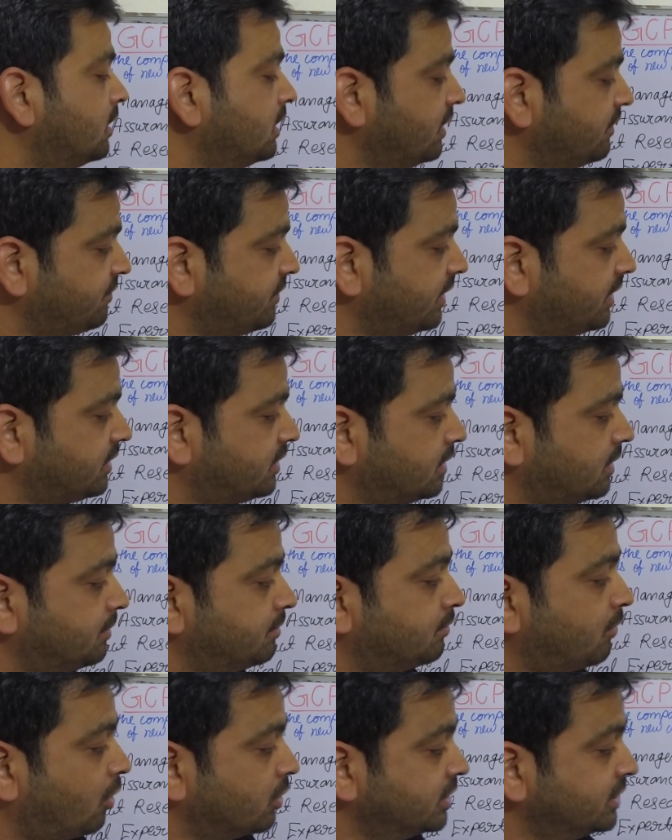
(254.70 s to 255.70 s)
effect.
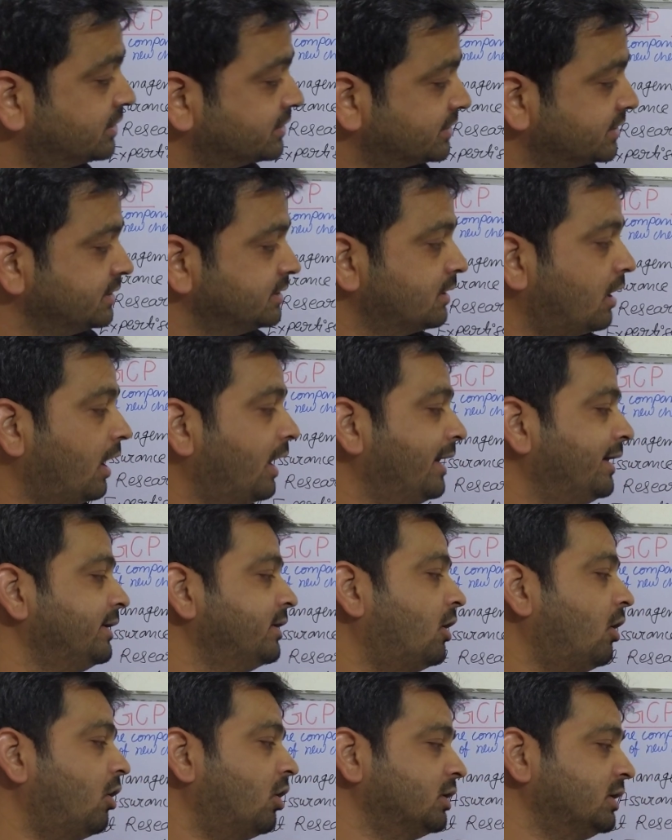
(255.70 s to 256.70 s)
Monitoring and
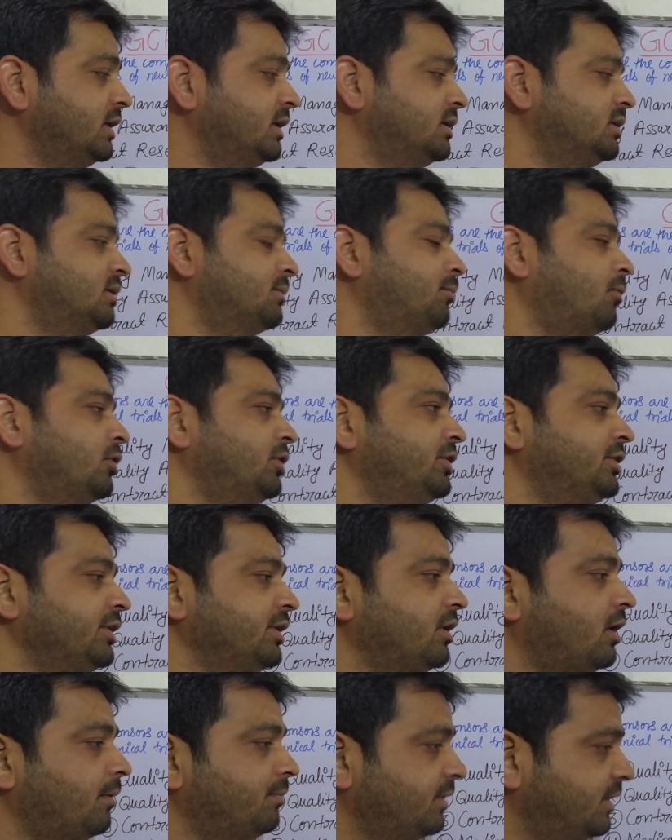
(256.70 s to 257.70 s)
audit, the
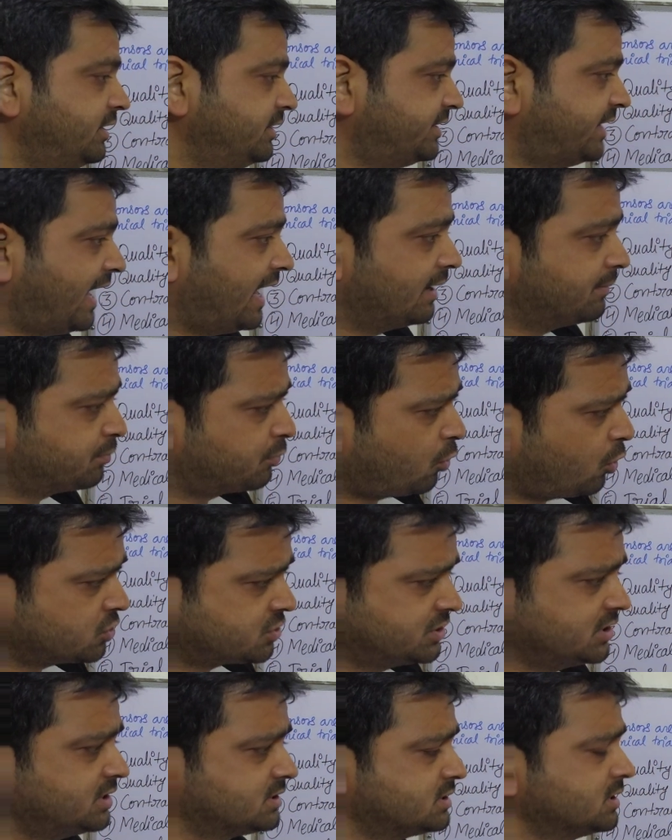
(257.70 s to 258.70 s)
monitoring of the entire
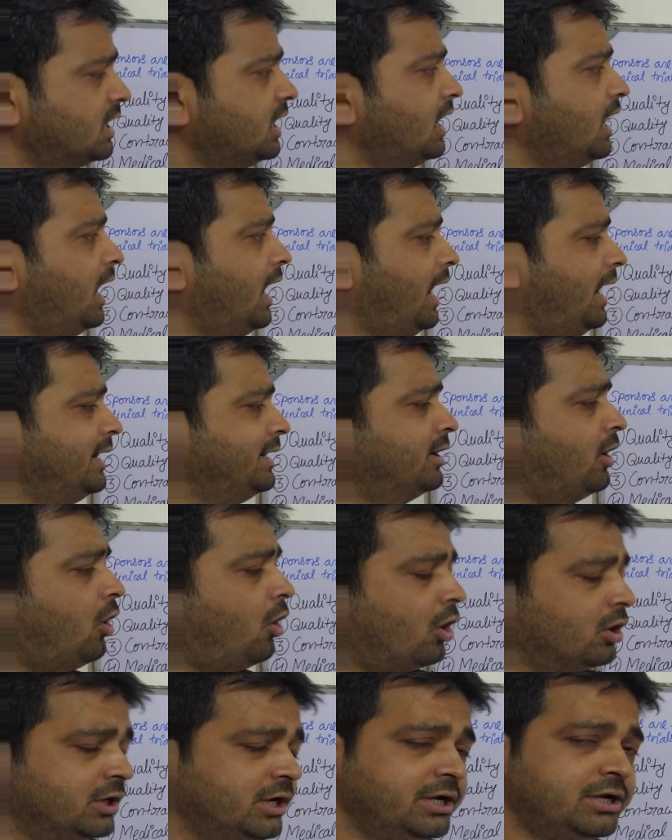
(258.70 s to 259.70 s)
process and
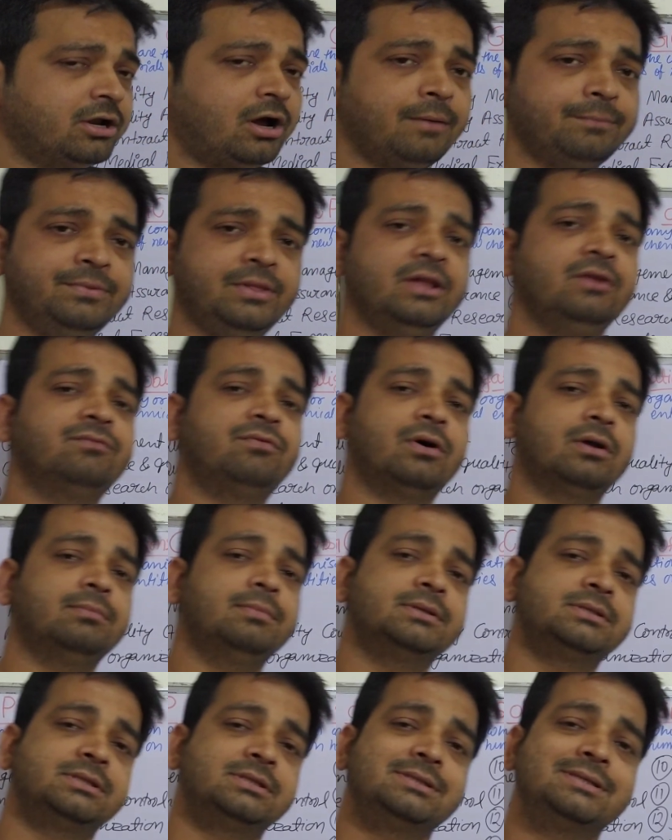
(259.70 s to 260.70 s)
audit of the
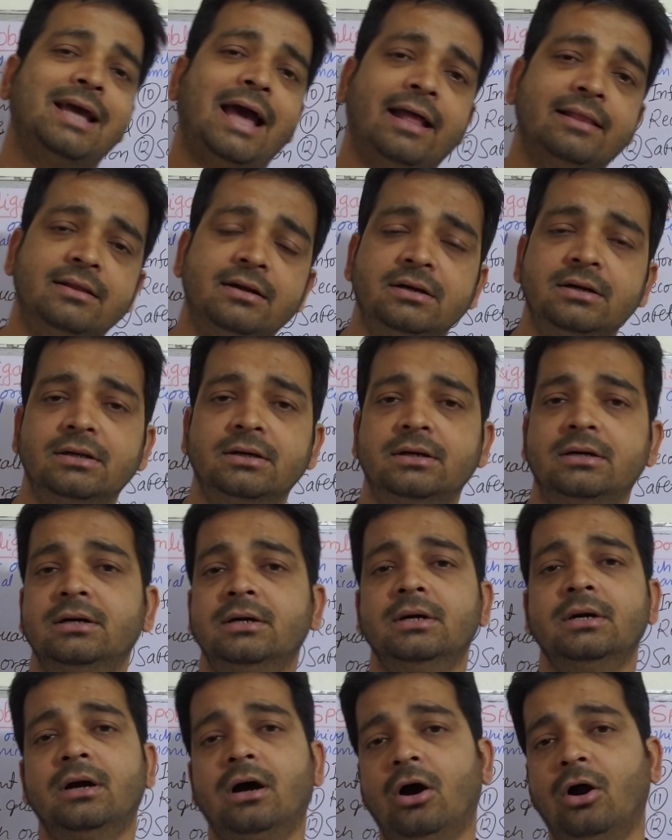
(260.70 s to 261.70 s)
information gathered
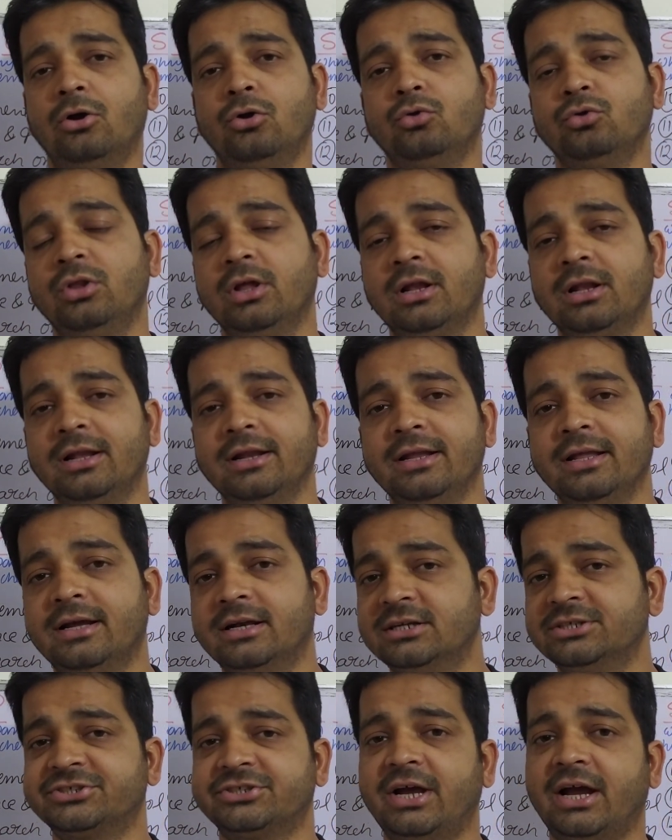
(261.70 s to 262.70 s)
onto the
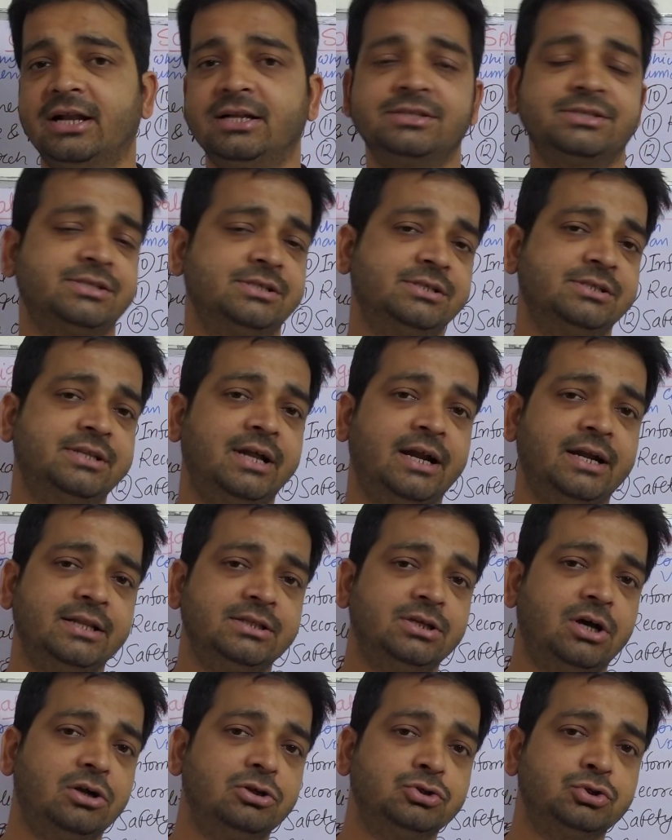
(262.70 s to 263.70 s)
clinical trials, that
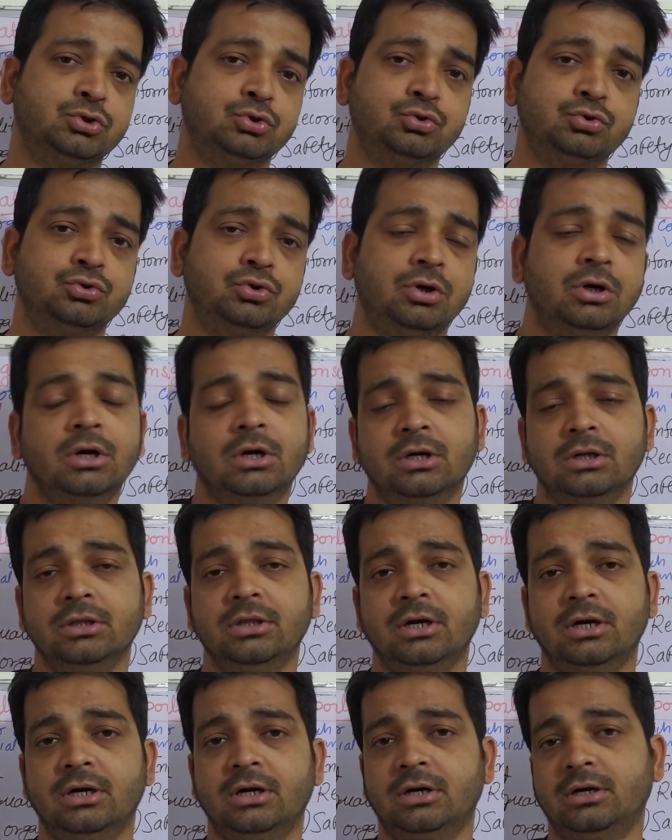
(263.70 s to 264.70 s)
is also
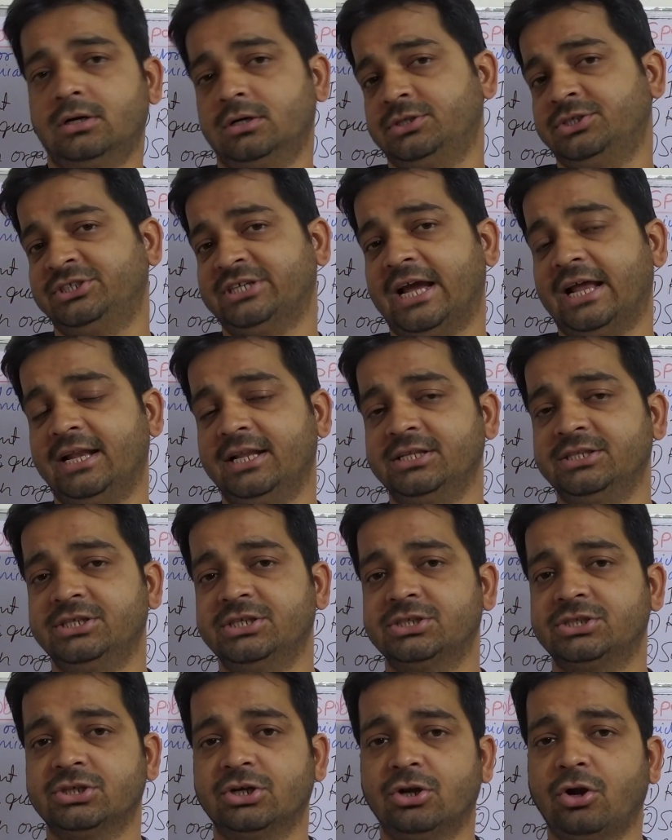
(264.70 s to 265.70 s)
the
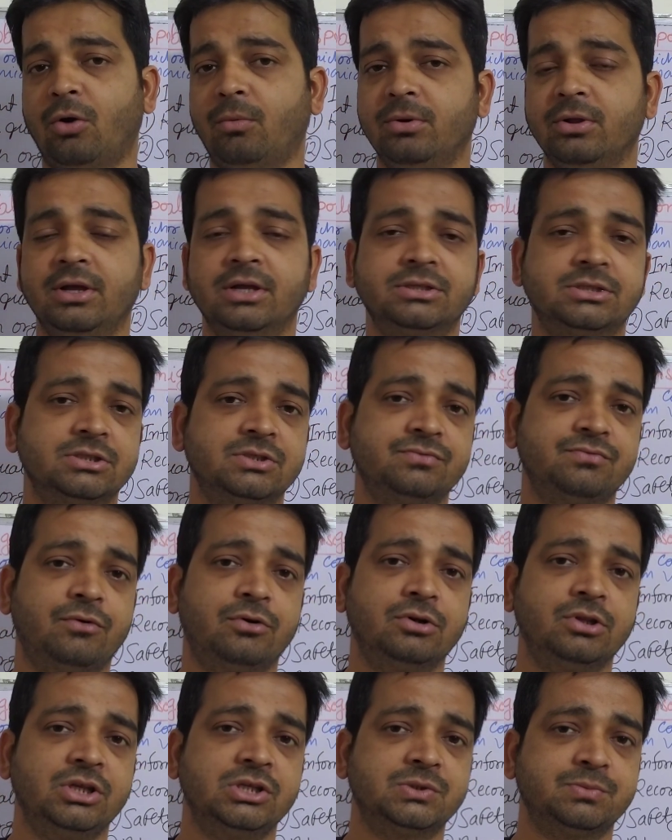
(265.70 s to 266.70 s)
challenges and obligations
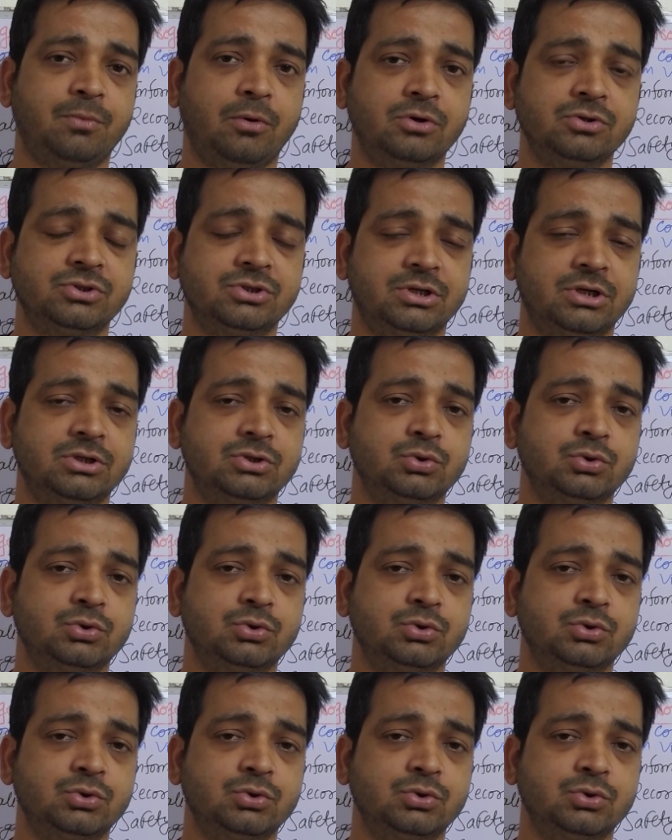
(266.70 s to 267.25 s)
for the sponsor.